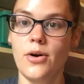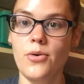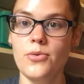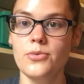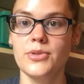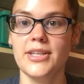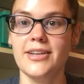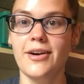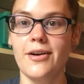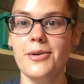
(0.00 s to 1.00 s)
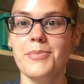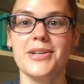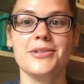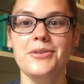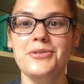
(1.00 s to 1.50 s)
Holy carp, I
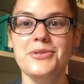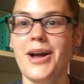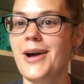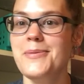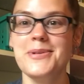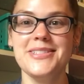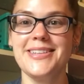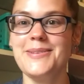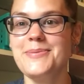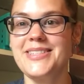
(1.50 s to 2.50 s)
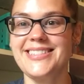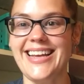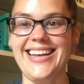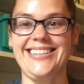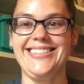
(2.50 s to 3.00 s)
told you I was
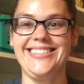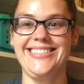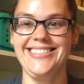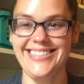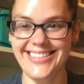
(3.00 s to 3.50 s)
obsessed.